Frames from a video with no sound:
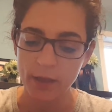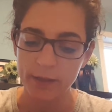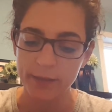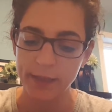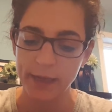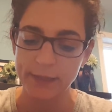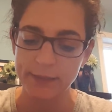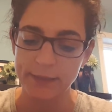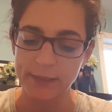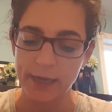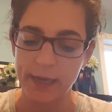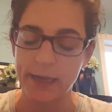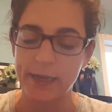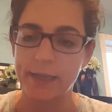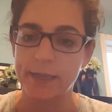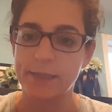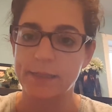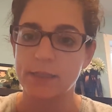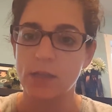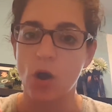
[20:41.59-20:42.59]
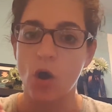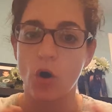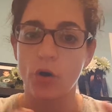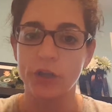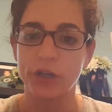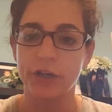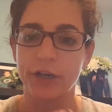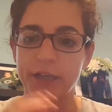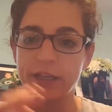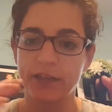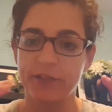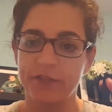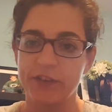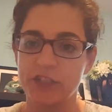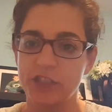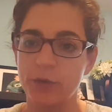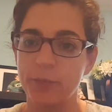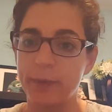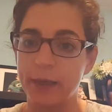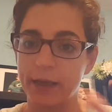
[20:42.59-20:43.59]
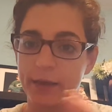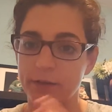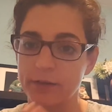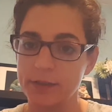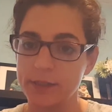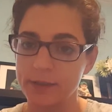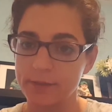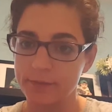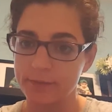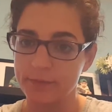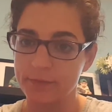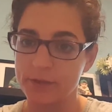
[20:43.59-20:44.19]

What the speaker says: that does all your individual meals,